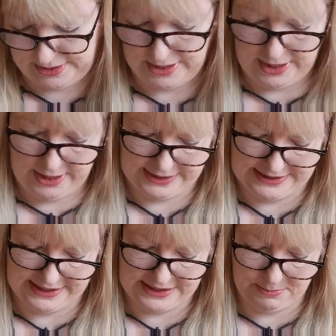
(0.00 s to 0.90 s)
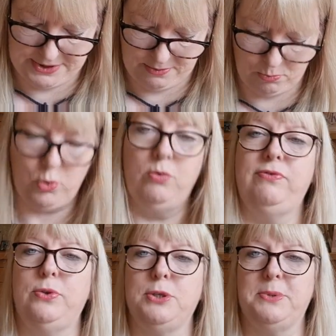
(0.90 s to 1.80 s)
say? It's 60% wool and
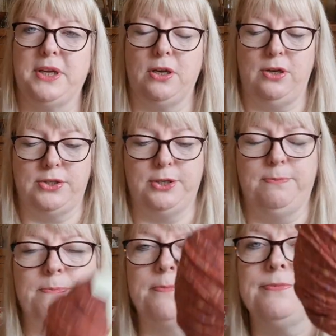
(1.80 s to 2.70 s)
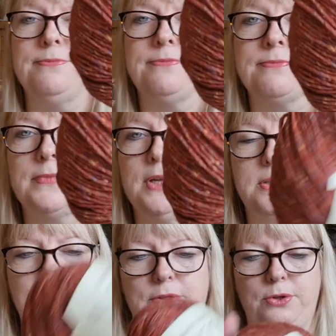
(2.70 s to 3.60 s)
40% cotton.
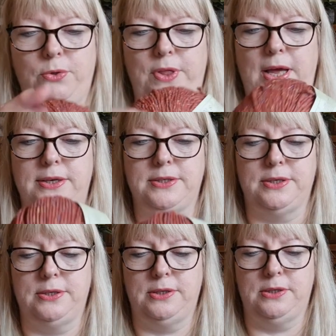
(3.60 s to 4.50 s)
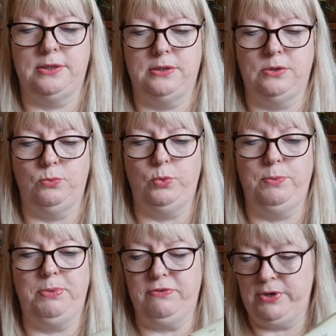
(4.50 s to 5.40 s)
So I thought that would be